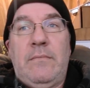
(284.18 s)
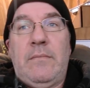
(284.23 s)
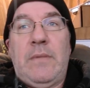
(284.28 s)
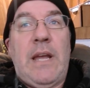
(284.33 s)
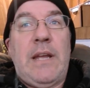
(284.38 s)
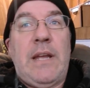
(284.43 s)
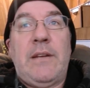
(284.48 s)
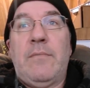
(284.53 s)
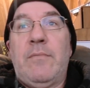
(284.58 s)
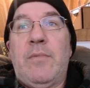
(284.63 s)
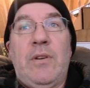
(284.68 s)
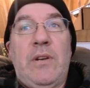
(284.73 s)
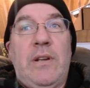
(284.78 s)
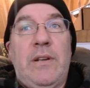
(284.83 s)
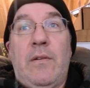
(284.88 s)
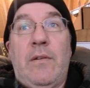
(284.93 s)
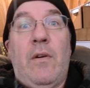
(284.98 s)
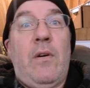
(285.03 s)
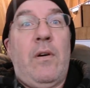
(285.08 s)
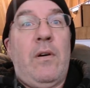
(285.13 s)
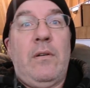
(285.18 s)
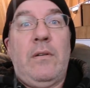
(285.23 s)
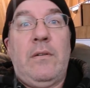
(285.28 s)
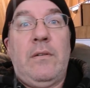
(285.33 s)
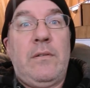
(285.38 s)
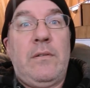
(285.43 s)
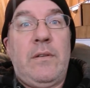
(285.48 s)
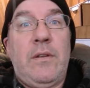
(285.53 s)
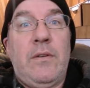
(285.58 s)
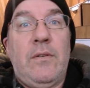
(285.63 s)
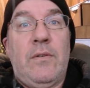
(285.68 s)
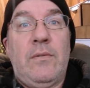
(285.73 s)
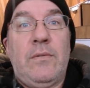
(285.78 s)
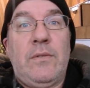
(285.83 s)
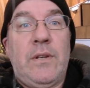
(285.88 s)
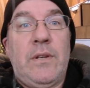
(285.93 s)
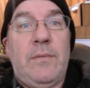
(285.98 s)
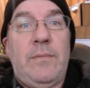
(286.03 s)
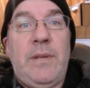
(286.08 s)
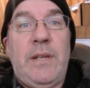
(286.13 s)
edible at all,
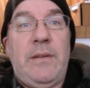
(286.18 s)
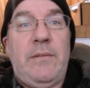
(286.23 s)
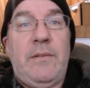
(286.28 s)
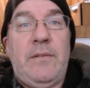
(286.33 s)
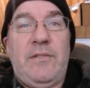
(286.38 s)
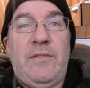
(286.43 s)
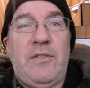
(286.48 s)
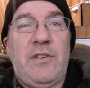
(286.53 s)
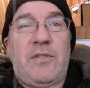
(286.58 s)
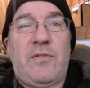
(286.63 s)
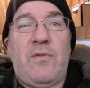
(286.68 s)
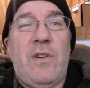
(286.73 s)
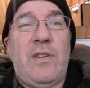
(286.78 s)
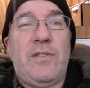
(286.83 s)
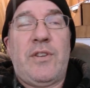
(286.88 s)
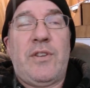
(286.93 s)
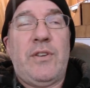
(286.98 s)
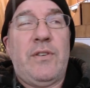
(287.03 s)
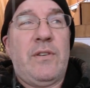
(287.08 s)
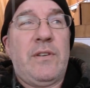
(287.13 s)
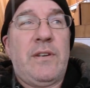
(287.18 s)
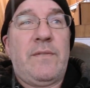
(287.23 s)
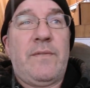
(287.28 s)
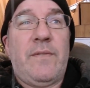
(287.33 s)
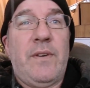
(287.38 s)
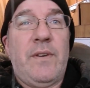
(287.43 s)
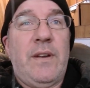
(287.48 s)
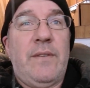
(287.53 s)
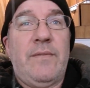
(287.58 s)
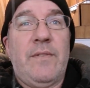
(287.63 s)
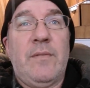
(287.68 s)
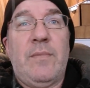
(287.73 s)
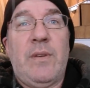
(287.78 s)
to be just crunching on it forever.